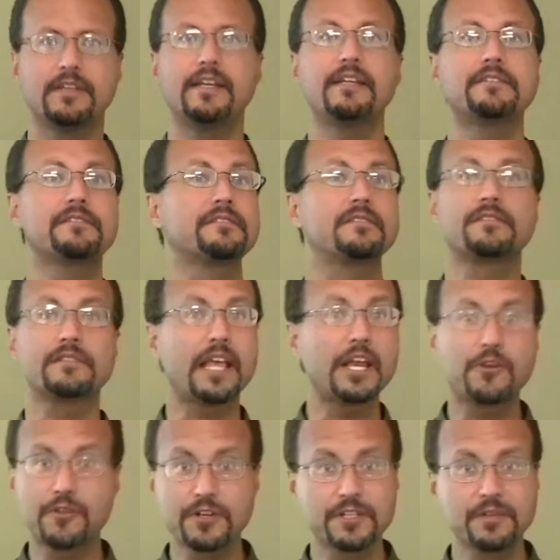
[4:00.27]
its
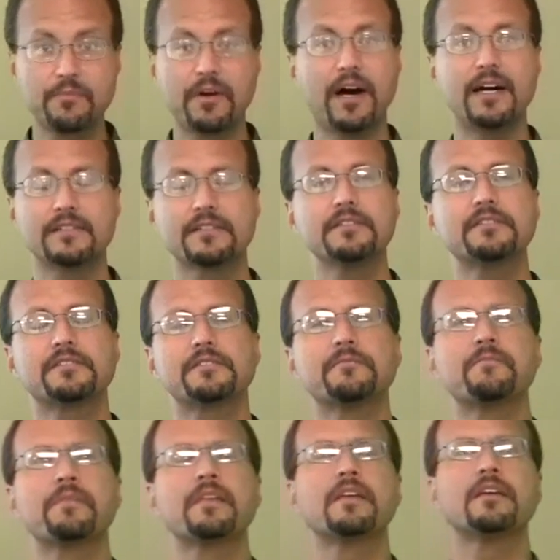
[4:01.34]
sacred deposits,
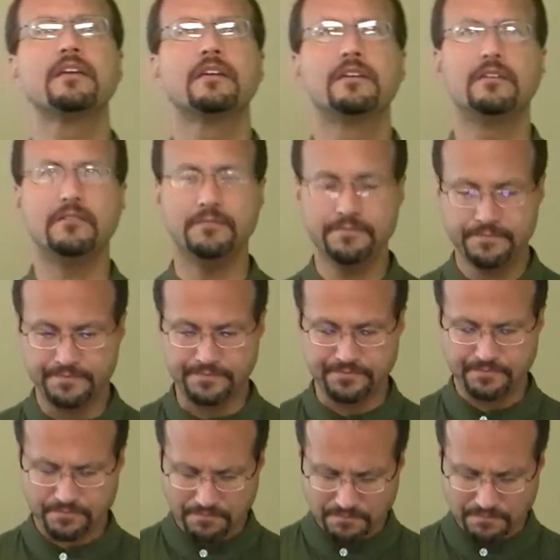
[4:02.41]
excuse